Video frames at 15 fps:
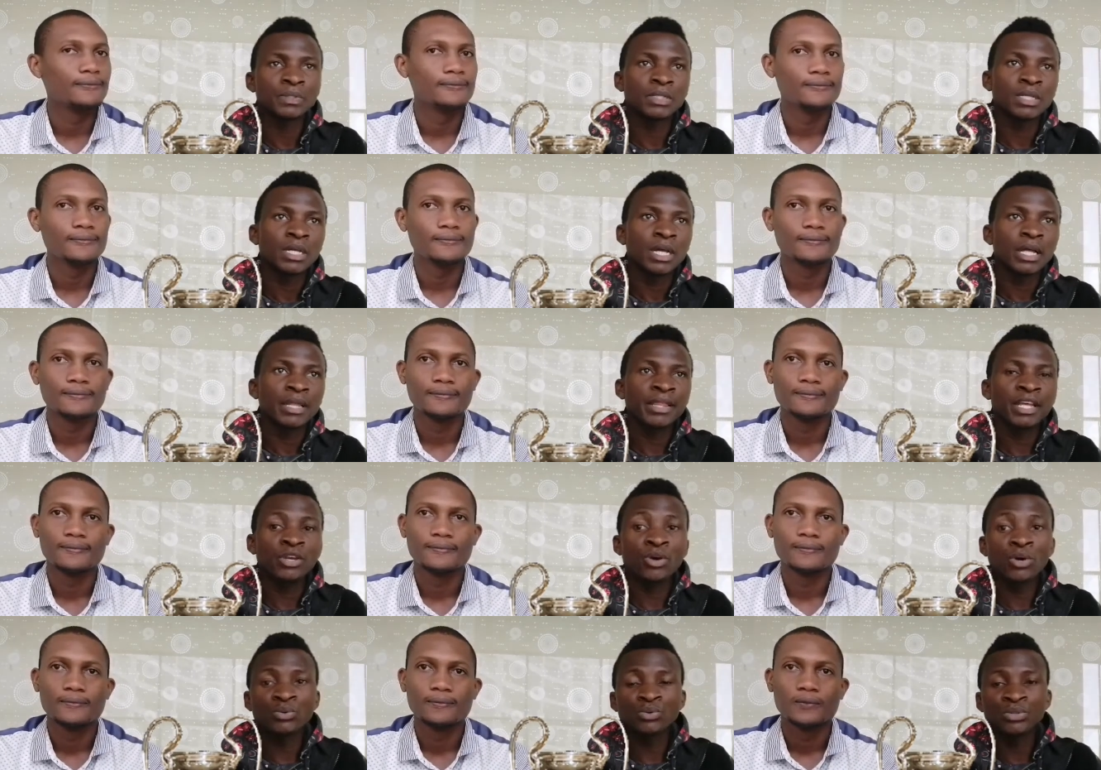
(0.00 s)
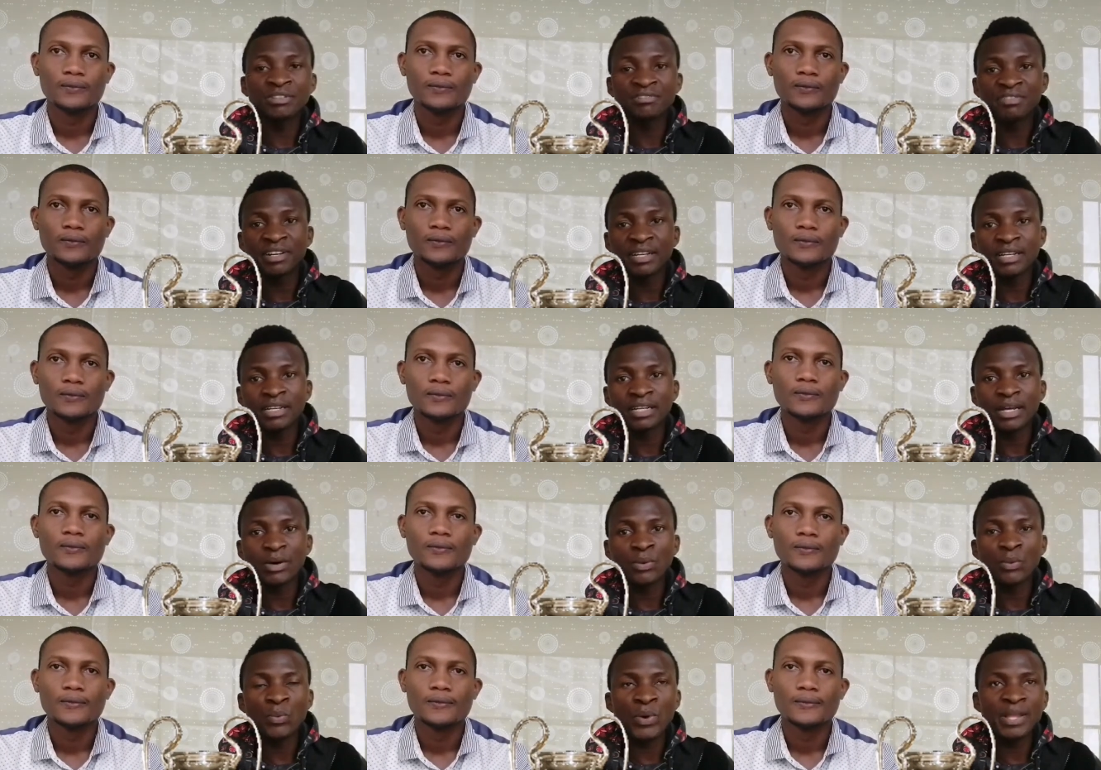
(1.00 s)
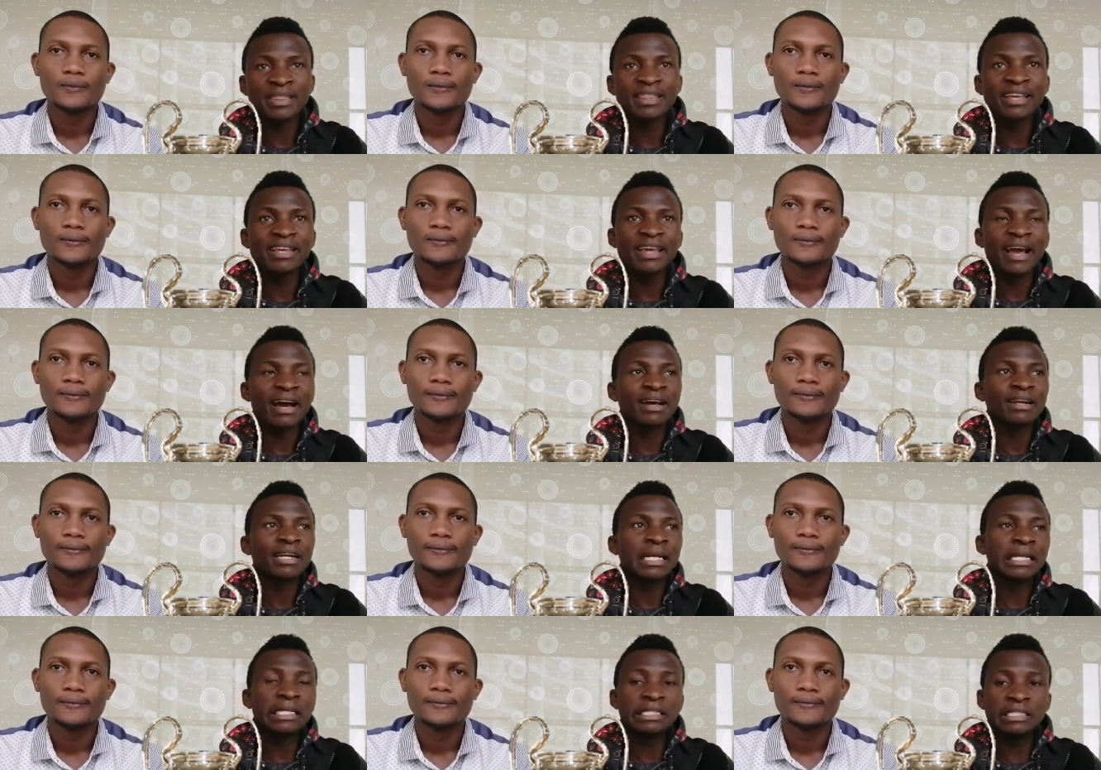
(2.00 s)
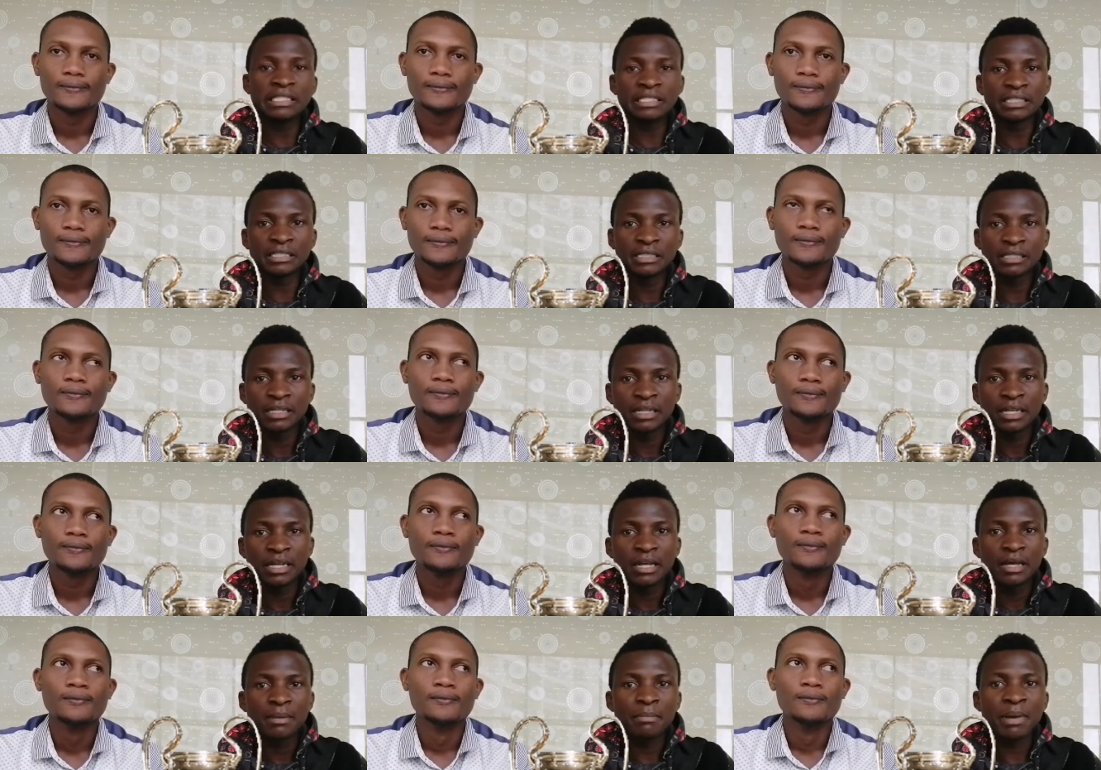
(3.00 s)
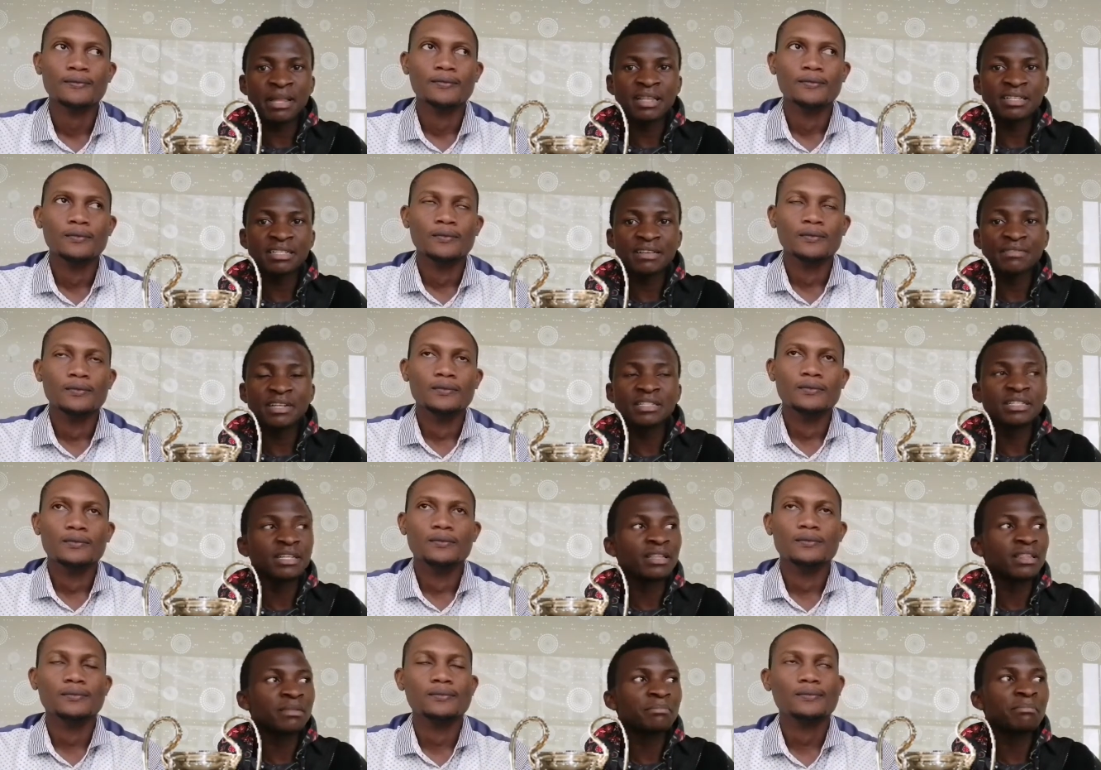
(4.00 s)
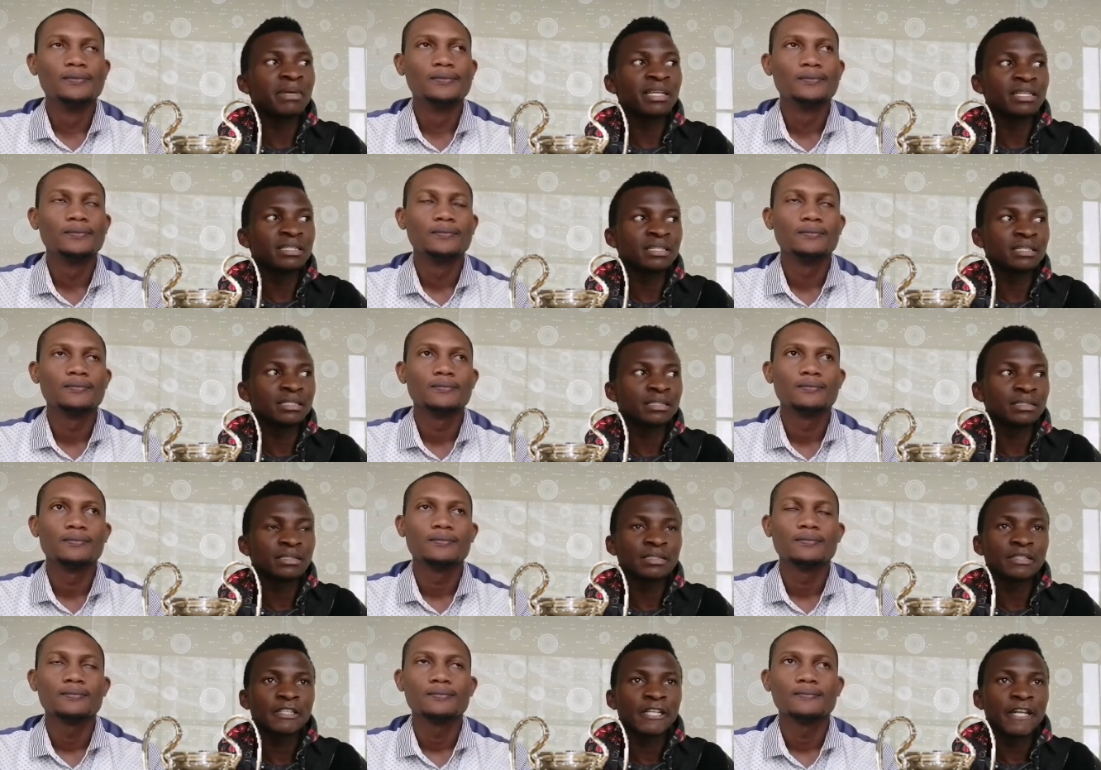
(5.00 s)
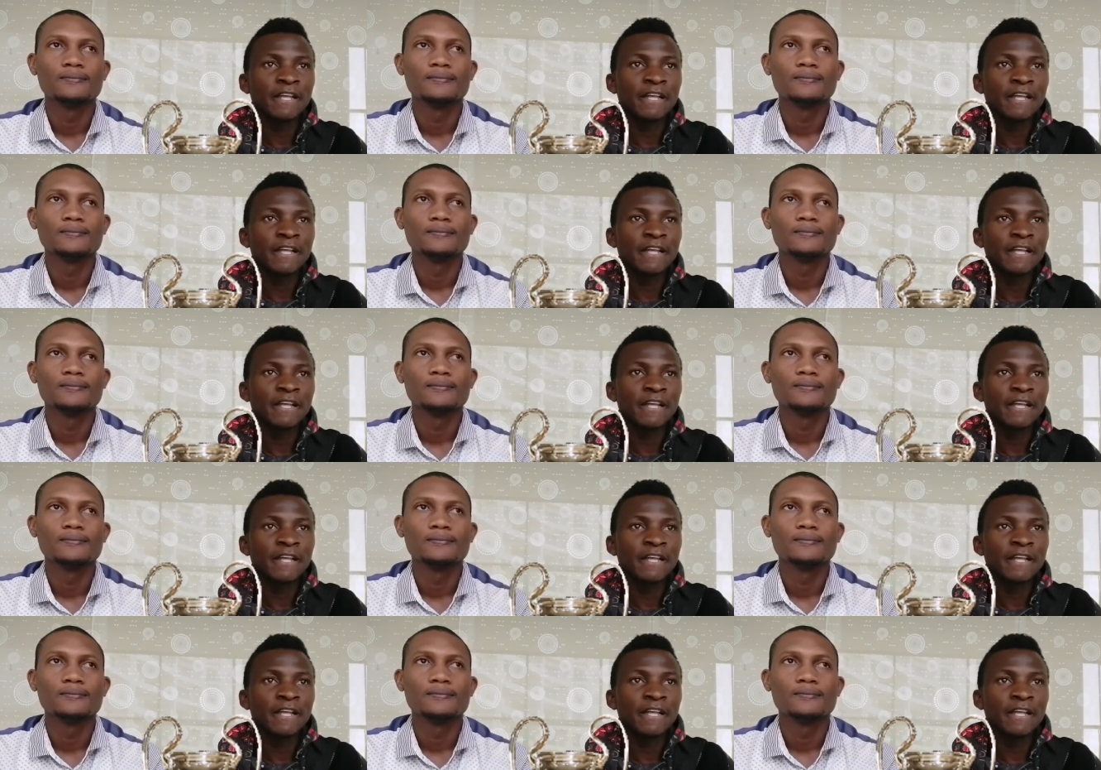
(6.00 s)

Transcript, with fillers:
Speaker 1: Mm. They know how to defend. When they are leading by the 70th minute, mm-hmm.